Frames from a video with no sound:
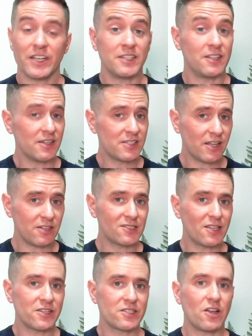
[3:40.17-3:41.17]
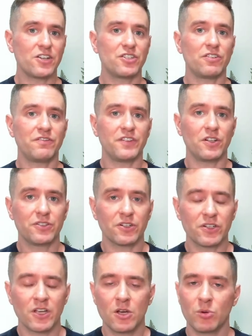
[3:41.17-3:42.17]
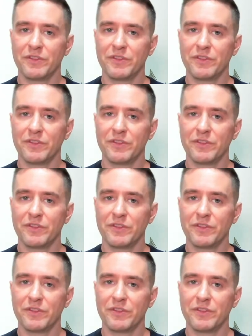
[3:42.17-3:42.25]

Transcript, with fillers: It does tell us that it's non-chill filtered.